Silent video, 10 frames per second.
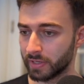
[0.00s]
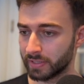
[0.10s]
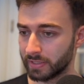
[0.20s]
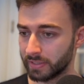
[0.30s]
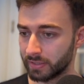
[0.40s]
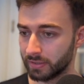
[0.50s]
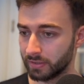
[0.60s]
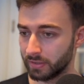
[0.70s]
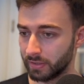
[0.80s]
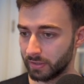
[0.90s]
click
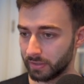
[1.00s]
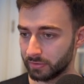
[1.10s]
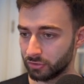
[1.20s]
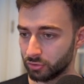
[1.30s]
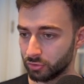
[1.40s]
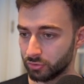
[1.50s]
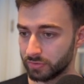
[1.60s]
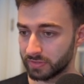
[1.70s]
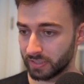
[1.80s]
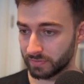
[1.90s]
and do
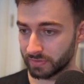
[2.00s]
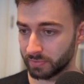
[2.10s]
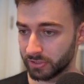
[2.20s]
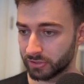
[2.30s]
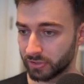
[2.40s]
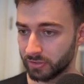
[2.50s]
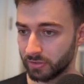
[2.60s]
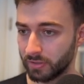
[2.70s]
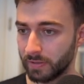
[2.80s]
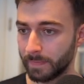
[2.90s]
save as a picture
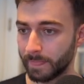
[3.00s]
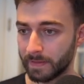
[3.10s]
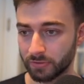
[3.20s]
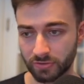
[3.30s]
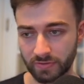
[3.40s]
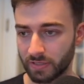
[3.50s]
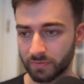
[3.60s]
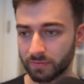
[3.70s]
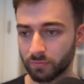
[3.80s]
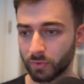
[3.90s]
and just save
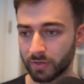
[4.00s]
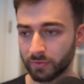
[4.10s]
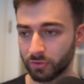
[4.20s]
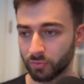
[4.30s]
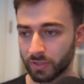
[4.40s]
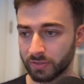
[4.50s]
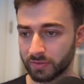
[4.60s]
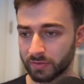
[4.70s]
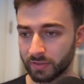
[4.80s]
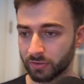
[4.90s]
it wherever you want.
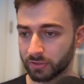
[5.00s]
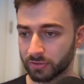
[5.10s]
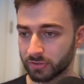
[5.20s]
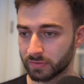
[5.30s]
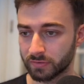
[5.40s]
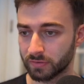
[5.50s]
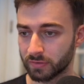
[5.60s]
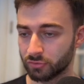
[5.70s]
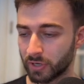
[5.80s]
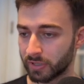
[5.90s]
And then you can just
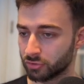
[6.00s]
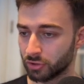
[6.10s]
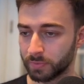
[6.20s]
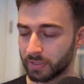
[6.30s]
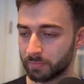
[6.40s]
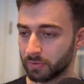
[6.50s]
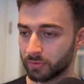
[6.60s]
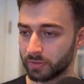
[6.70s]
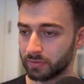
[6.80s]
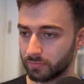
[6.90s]
drag and drop it, upload it.